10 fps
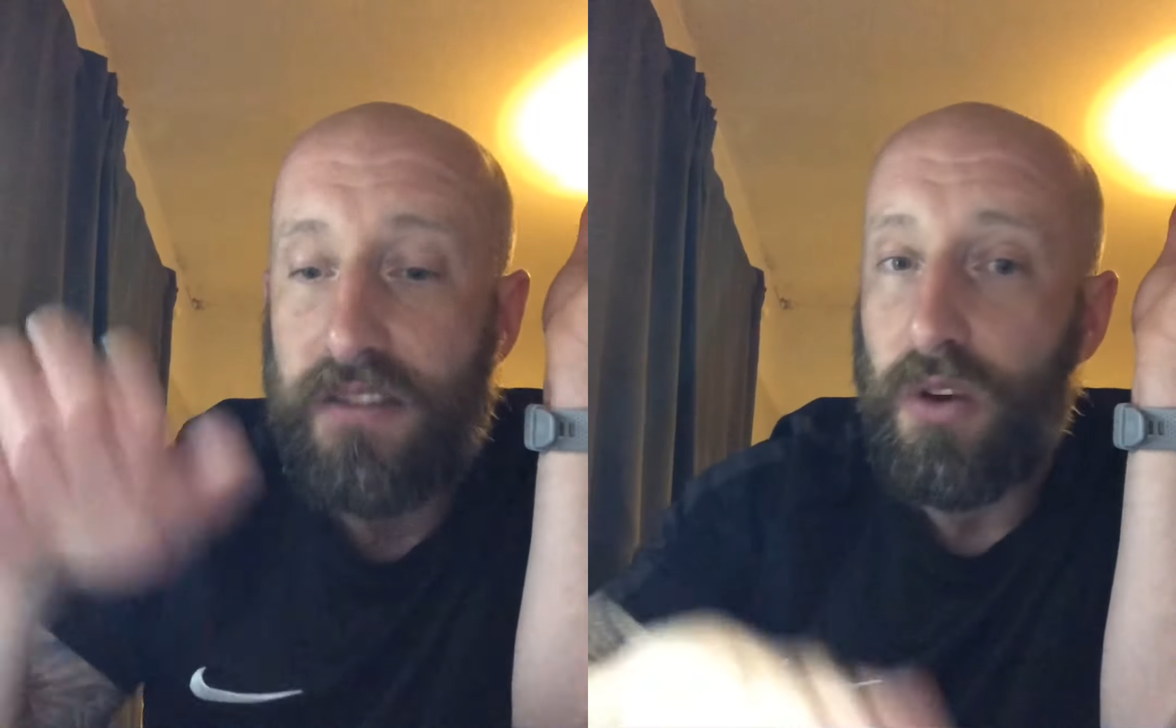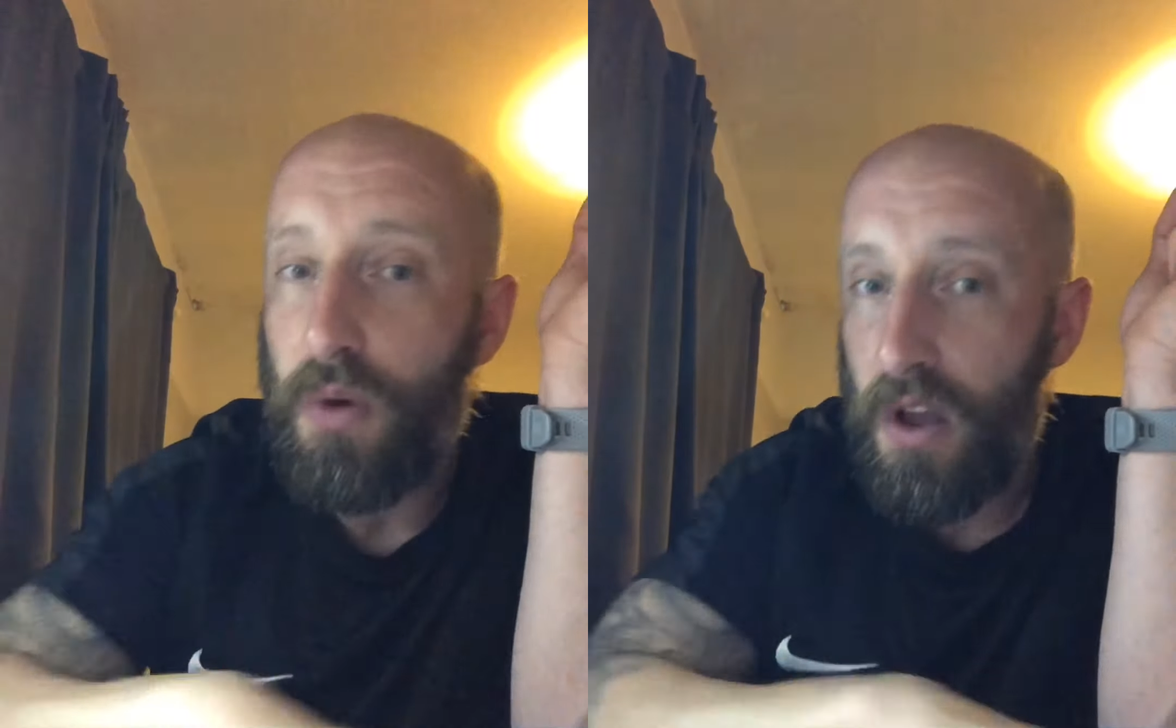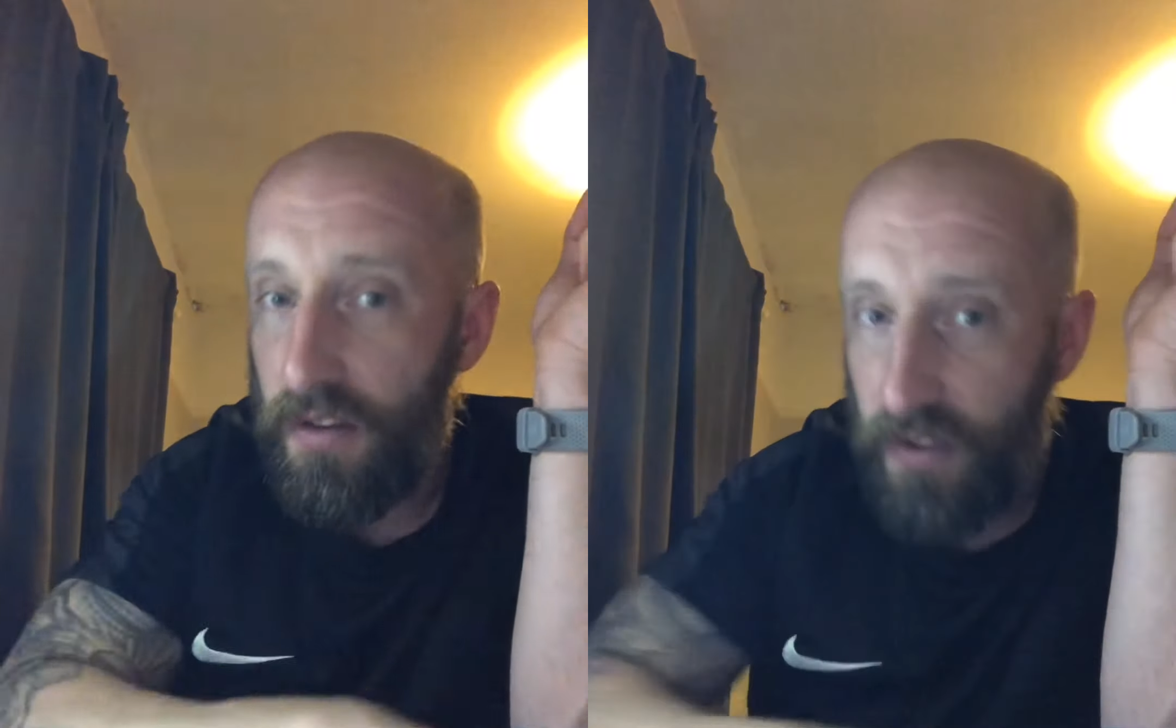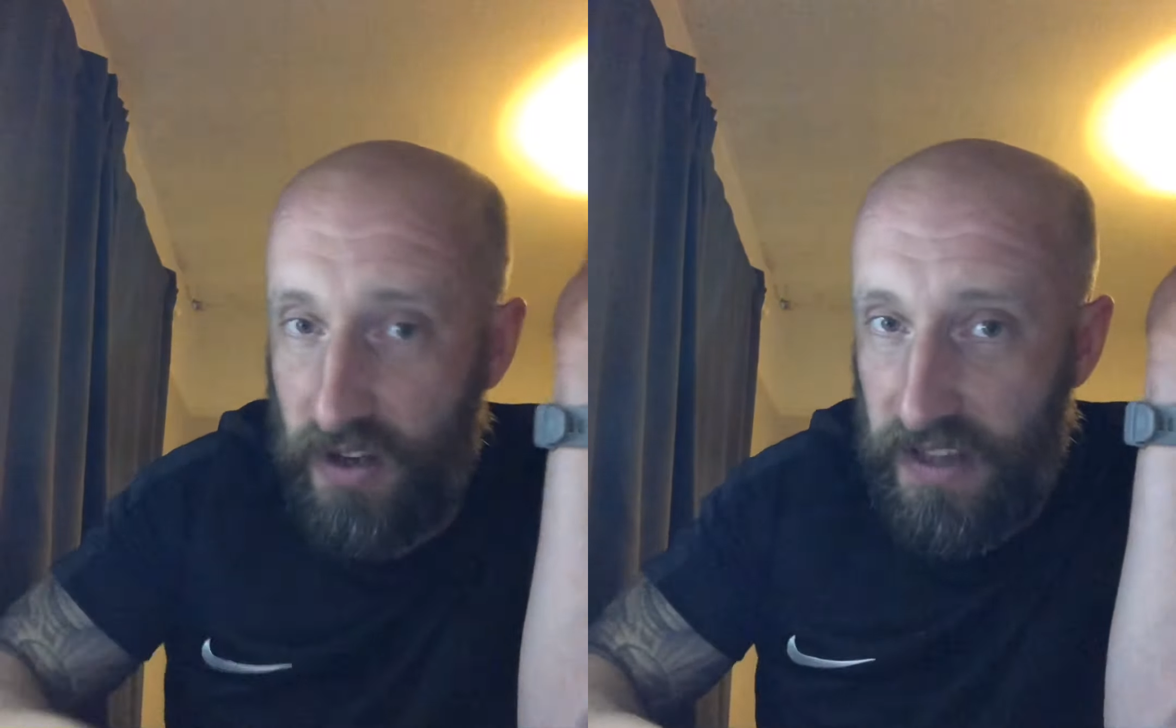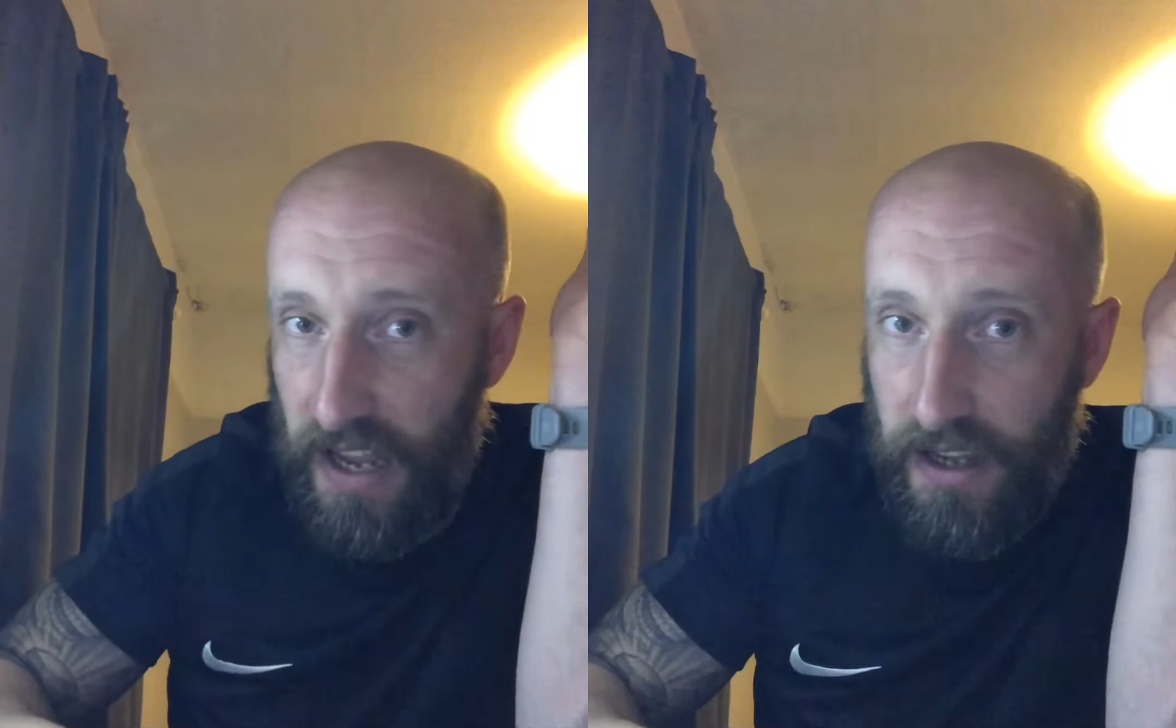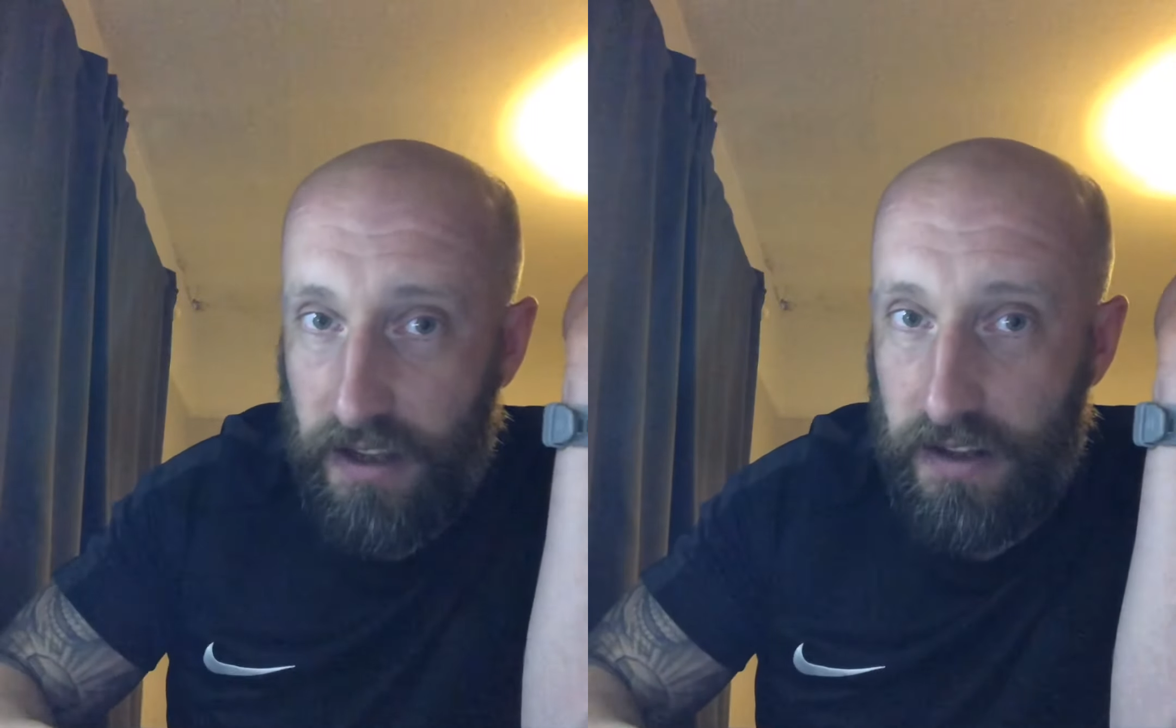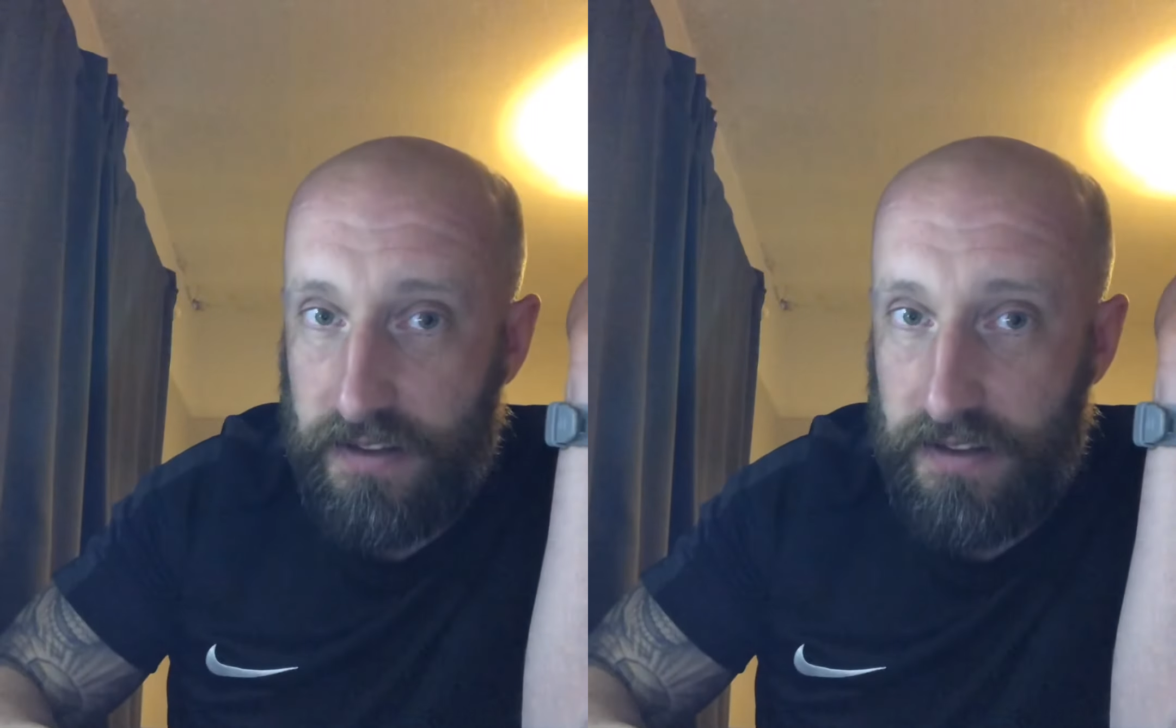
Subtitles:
So first height,